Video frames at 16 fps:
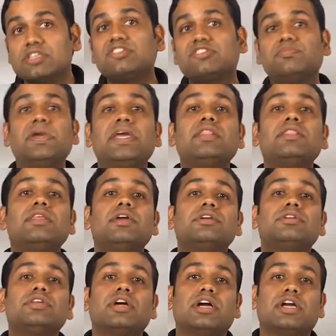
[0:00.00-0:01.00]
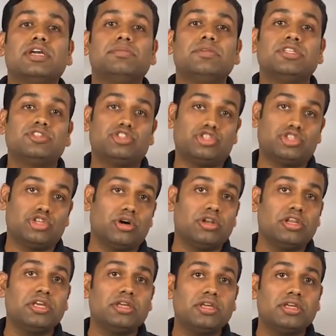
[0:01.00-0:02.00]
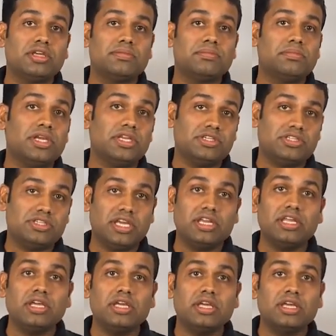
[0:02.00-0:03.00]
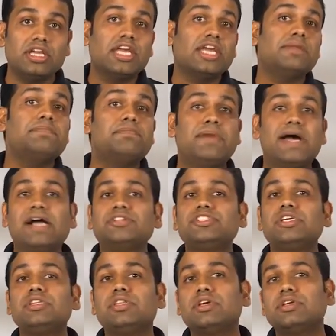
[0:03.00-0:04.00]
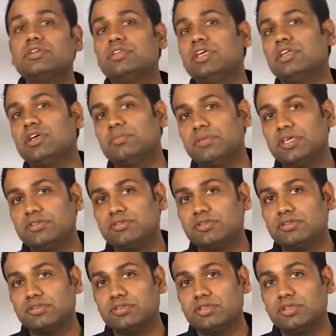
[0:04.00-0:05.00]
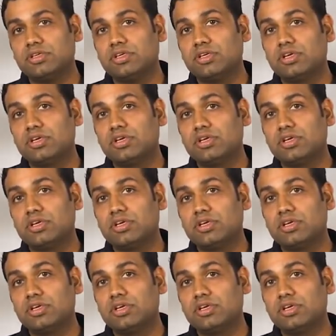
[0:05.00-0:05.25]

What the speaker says: spend their time installing, maintaining, and patching their databases.